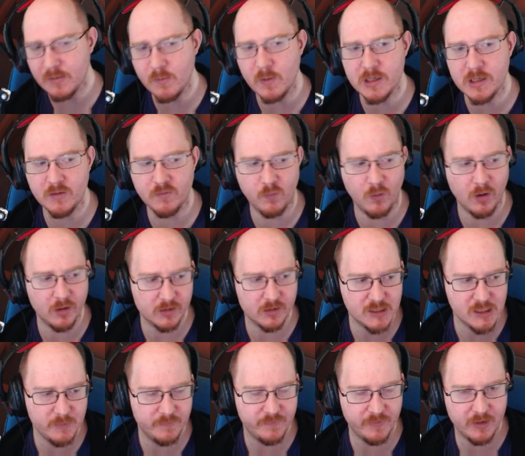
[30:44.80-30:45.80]
when you've won a
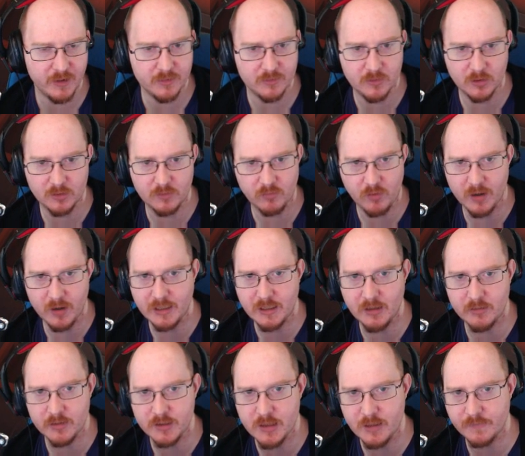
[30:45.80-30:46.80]
team fight, just try and
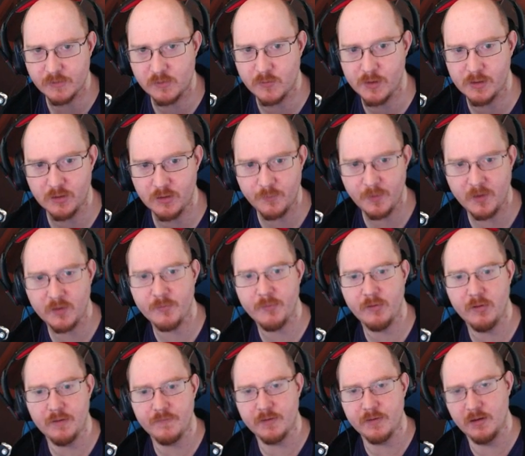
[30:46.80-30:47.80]
kill yourself as quickly as
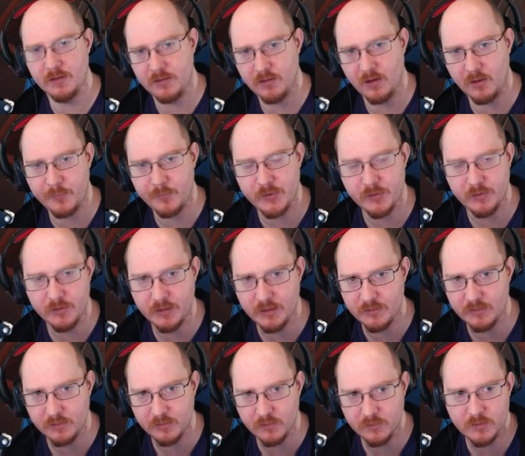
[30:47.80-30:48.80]
possible. If there's
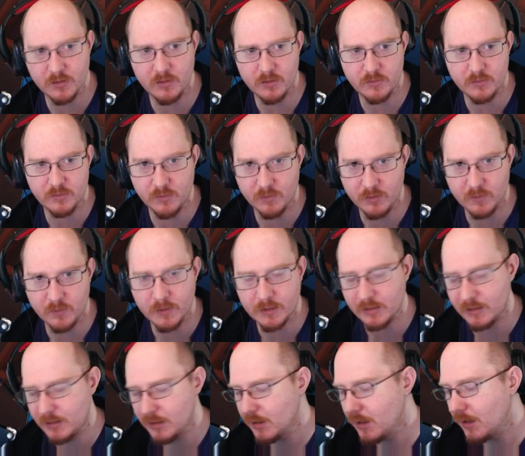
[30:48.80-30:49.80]
opportunities to do so, just do it
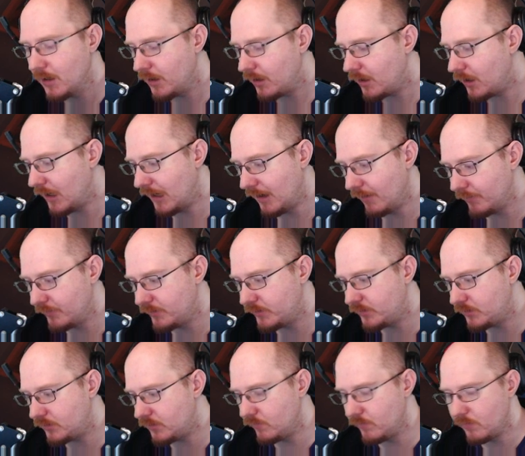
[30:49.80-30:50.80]
quickly. Do
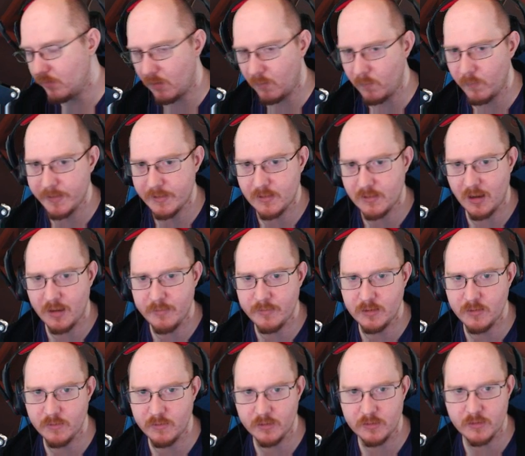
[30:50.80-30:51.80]
not waste time in
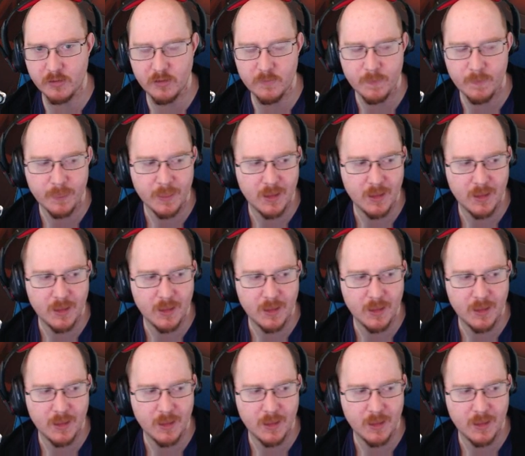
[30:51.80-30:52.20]
doing so.